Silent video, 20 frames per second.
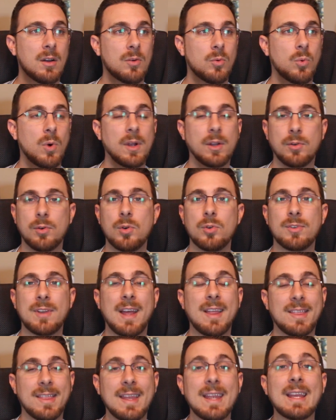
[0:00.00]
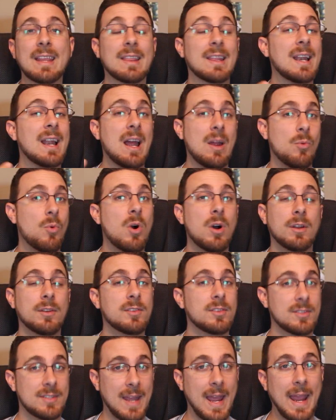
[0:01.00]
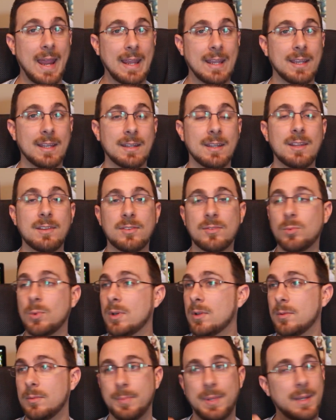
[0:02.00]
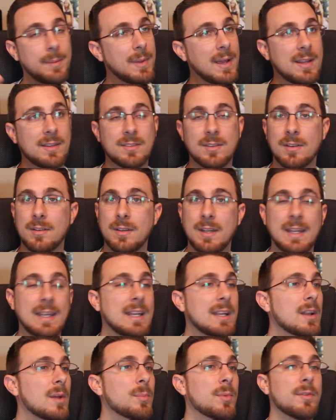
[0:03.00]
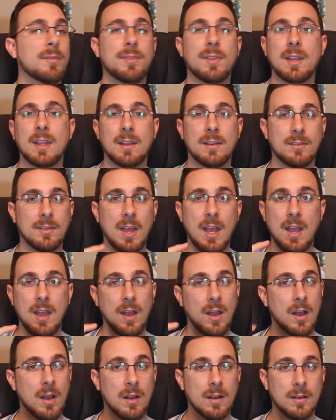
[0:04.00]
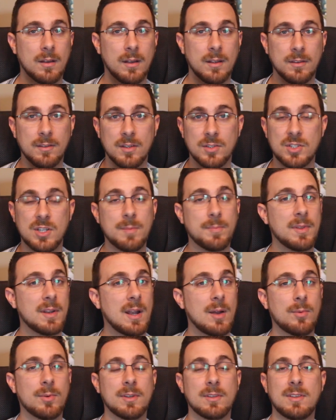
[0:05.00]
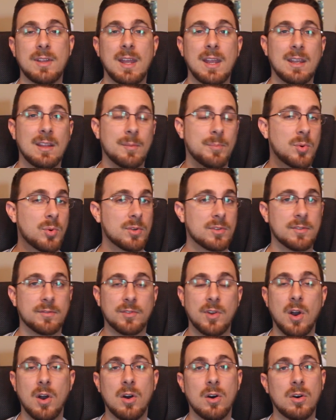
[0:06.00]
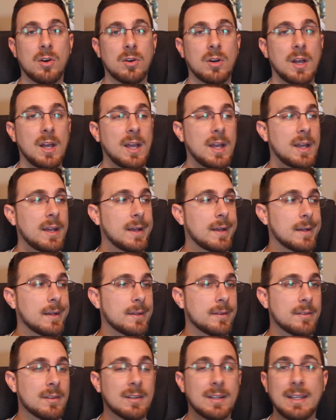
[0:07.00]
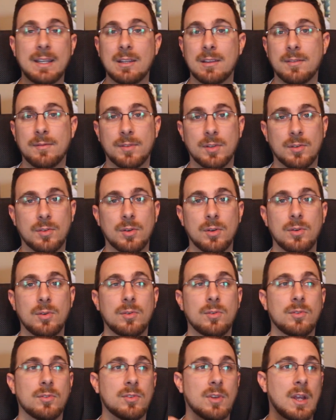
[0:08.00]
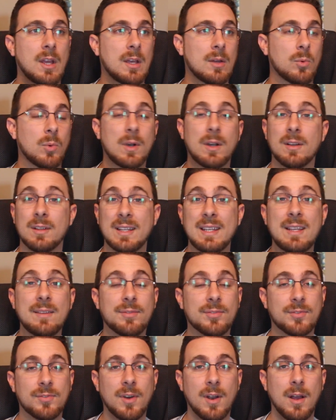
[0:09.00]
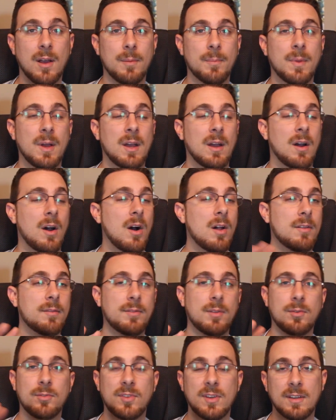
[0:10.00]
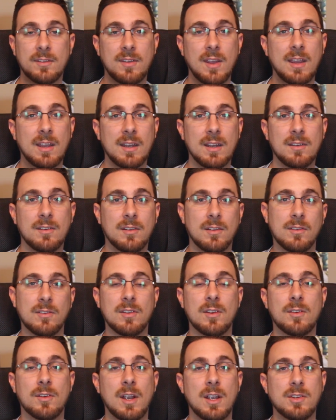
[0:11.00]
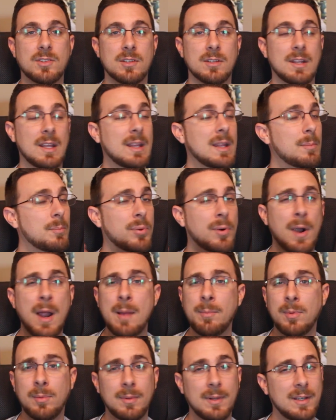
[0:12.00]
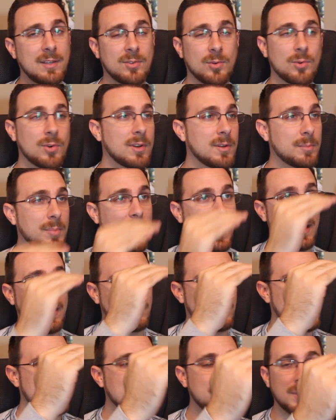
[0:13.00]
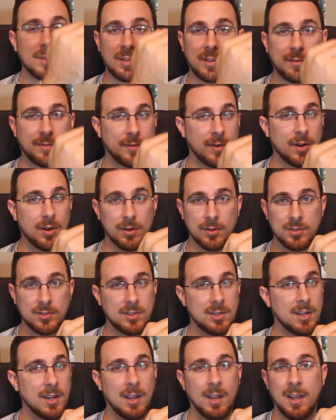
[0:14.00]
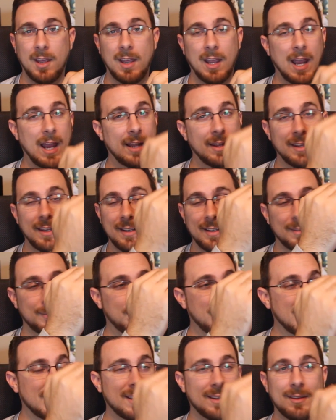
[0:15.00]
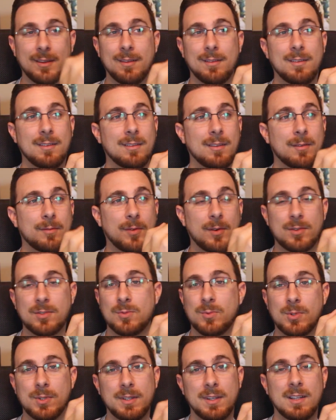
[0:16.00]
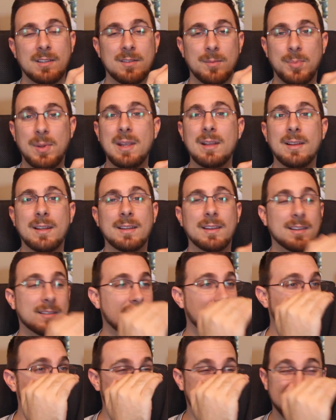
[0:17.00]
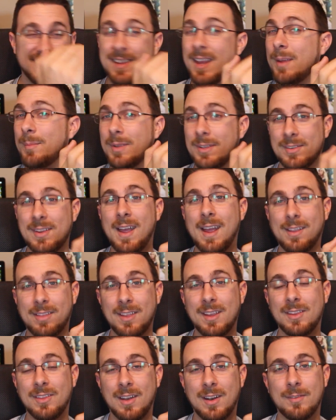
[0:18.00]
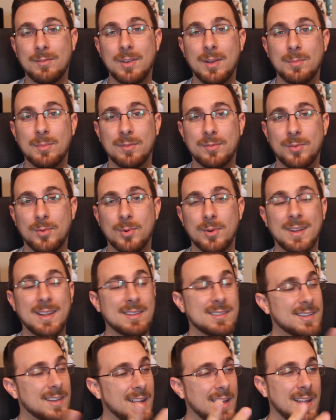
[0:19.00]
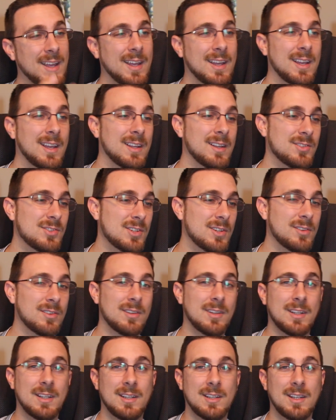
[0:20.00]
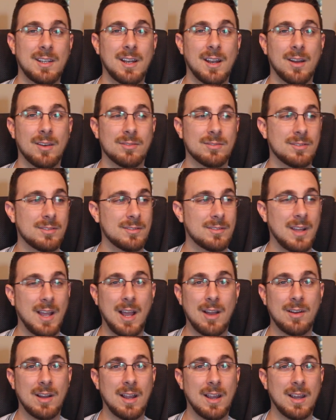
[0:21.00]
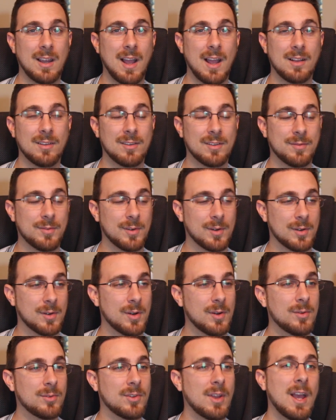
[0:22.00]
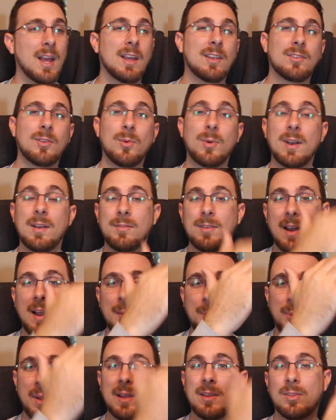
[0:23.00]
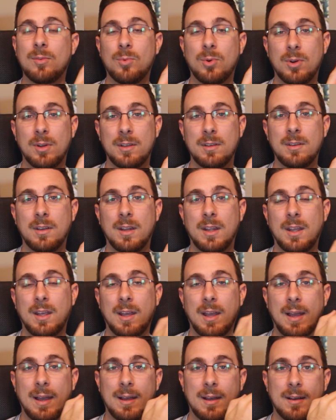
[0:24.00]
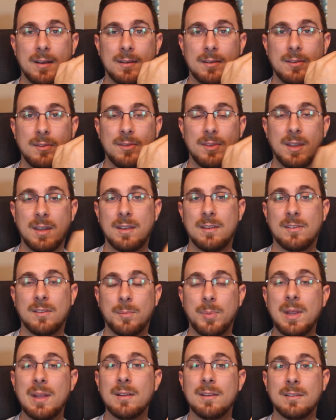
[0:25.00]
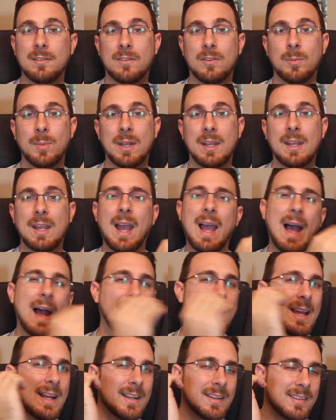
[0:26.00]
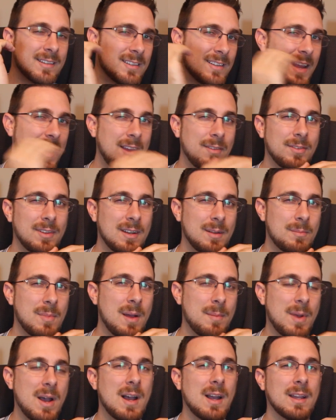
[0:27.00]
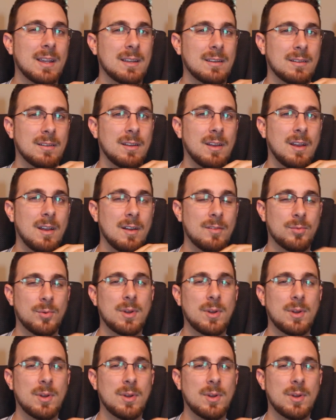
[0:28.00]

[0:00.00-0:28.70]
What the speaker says: what cruise I think that I want to take, and this will be based on any number of things, the ship that I want to take, the ports of call, the length of the cruise, where it leaves from, all of those things taken into consideration, and then probably sorted by cheapest first, and then picking the first one that's appealing, that's not the same exact thing that I've done before. That's generally, how I look for a cruise. So whenever I pick the one that is appealing to me, I kind of save it in my mind of